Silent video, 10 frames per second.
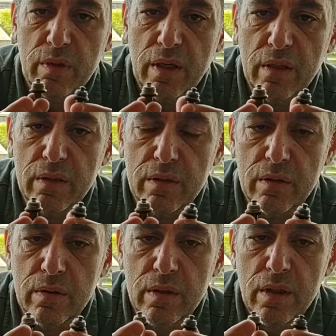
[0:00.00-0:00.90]
Yeah,
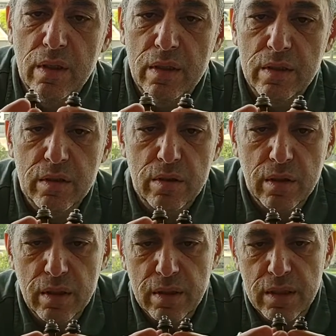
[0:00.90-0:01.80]
so
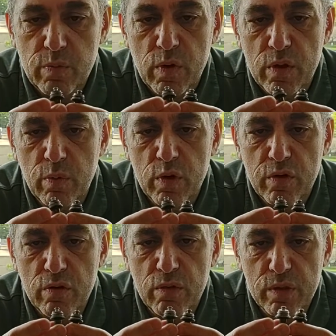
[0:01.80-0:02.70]
at this point
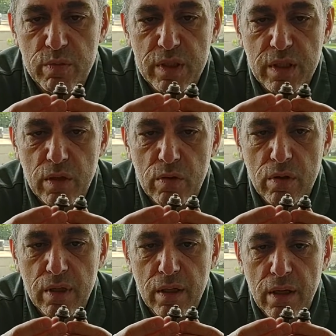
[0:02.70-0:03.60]
both of them was missing
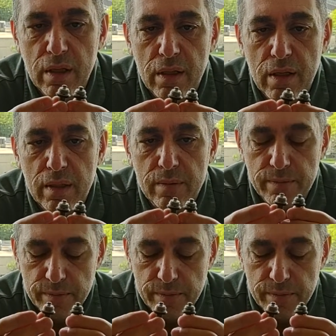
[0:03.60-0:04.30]
cold and hot line.